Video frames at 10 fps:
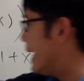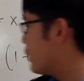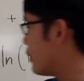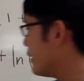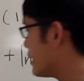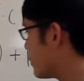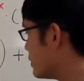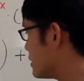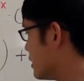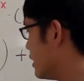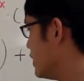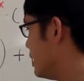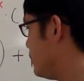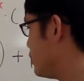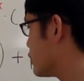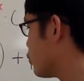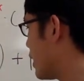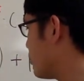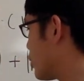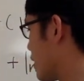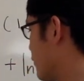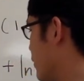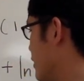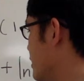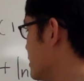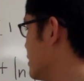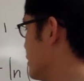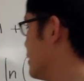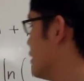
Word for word: I will endow it, Let me use y prime for this.